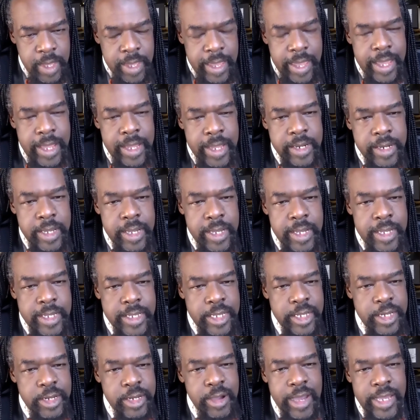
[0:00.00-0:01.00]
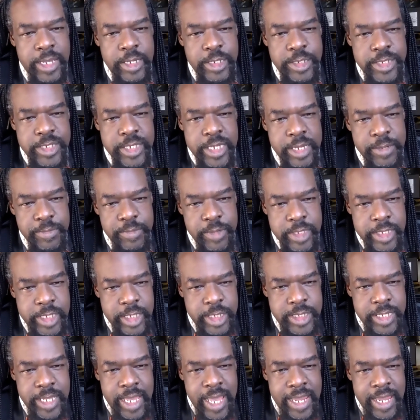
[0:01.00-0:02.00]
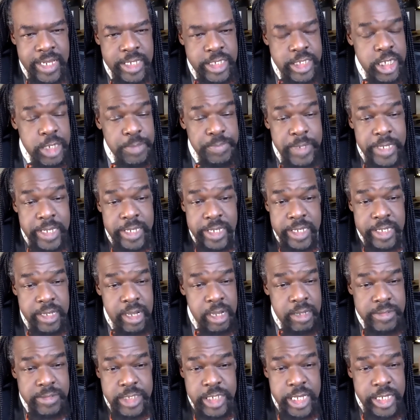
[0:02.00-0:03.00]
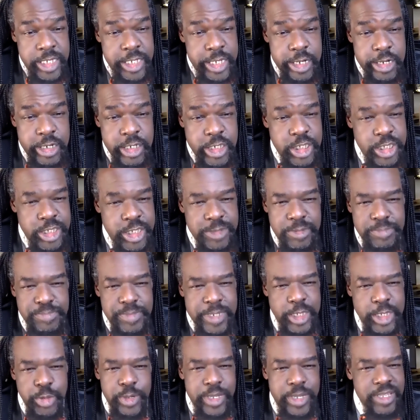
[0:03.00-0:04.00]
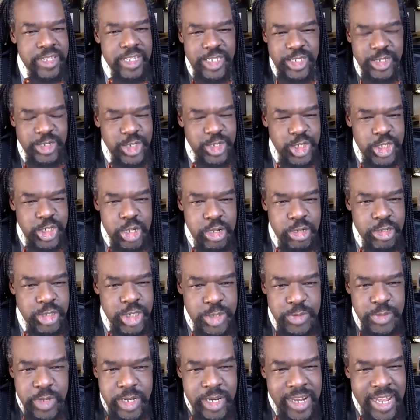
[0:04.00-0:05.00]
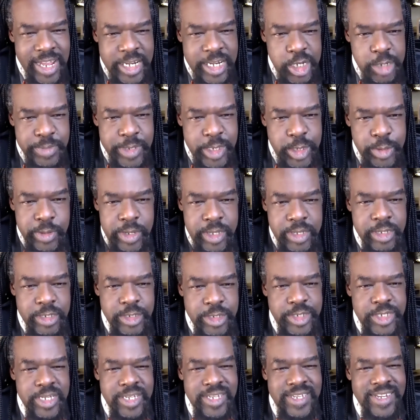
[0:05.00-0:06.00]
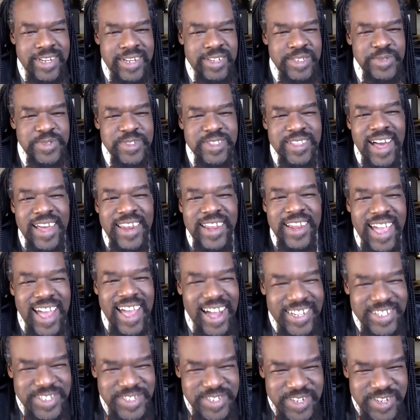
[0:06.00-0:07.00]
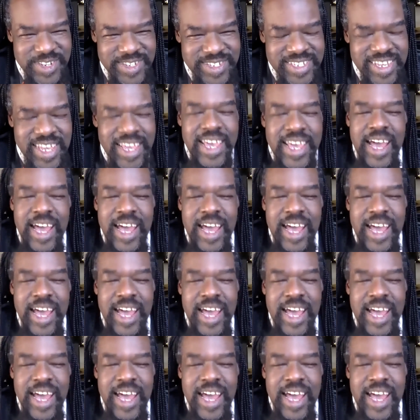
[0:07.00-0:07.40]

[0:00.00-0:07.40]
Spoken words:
And, I used to get really sad. It took me 10 years between the 2 shows. And what did I do between those 10 years? Were a lot of concerts.